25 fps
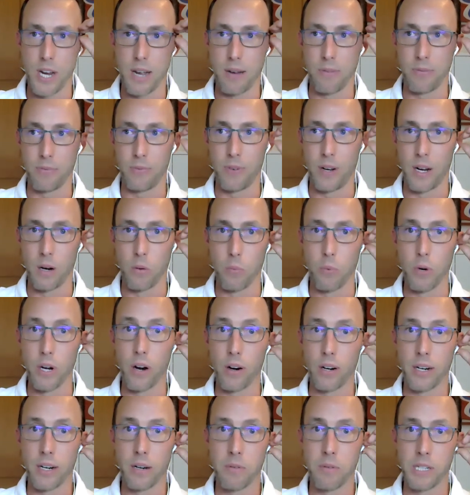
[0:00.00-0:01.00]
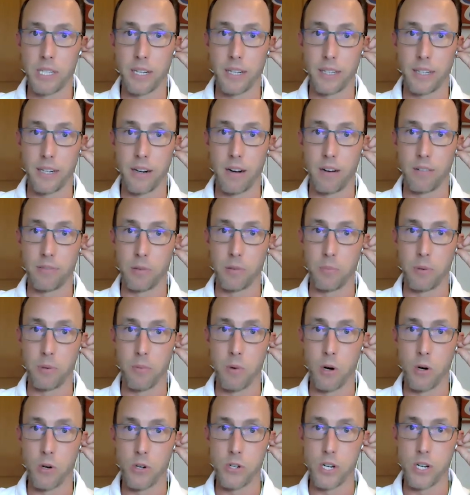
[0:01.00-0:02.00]
Jeff. We are going to be kicking off a
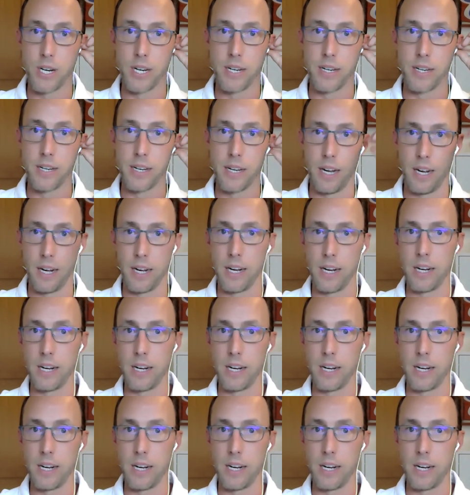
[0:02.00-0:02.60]
promotion.